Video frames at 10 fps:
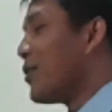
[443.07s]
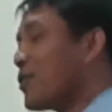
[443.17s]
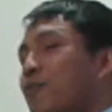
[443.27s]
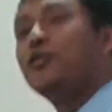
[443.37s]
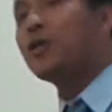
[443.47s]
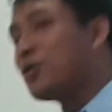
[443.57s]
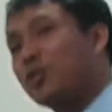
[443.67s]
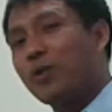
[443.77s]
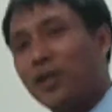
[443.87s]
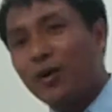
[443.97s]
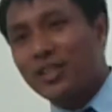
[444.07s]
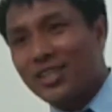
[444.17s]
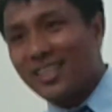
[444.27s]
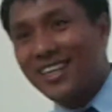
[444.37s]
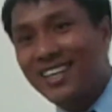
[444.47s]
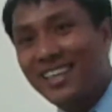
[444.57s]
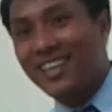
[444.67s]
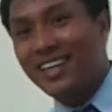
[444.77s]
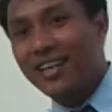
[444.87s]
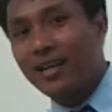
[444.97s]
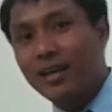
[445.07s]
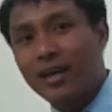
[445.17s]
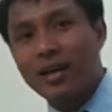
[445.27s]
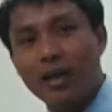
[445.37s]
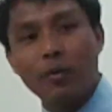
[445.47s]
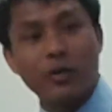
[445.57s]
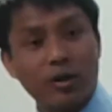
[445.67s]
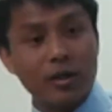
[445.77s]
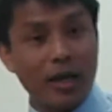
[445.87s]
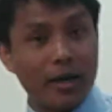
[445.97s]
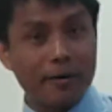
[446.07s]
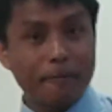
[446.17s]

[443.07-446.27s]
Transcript: refuse to acknowledge it, and we don't care.